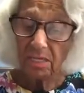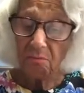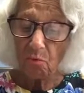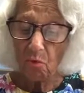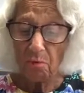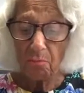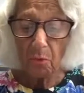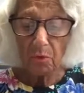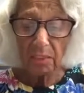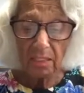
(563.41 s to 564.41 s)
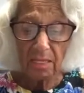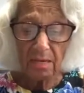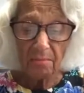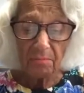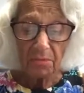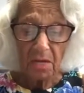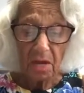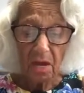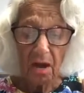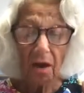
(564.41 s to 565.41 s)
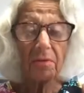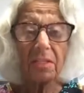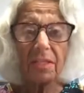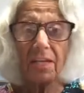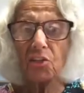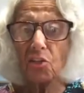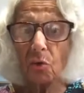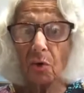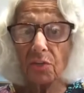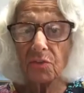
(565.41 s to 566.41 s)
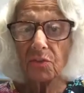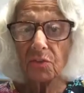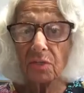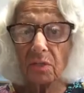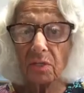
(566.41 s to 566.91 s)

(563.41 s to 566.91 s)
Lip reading: and more importantly, aren't they choice?